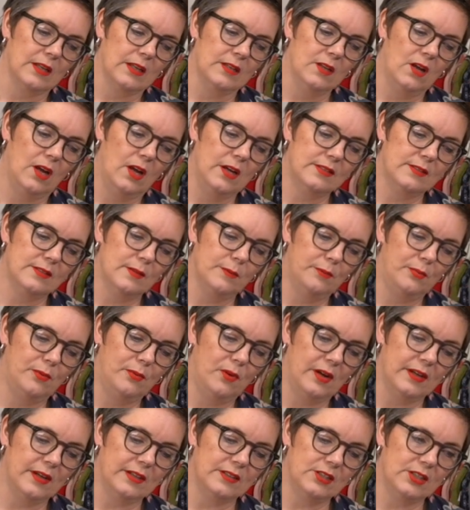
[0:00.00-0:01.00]
Nice and
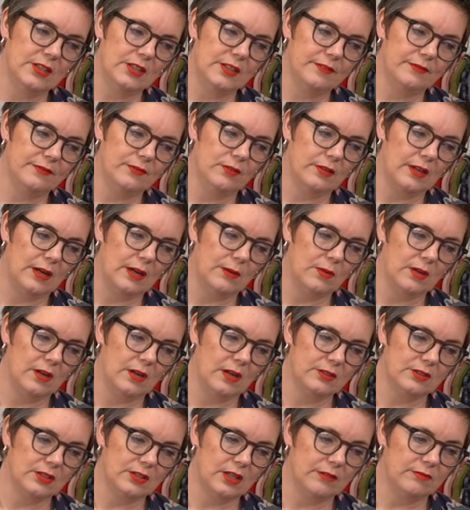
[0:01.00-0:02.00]
bright and cheerful, that one,
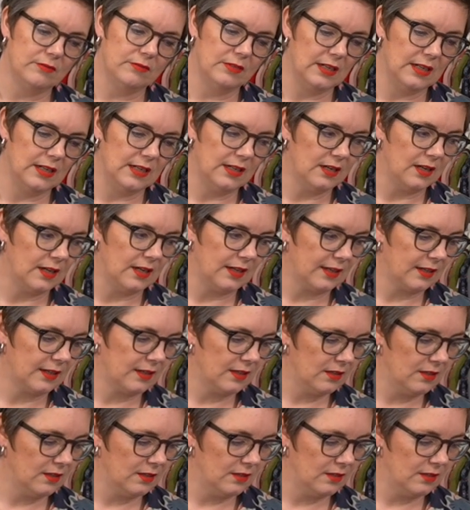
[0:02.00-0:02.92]
which I really like.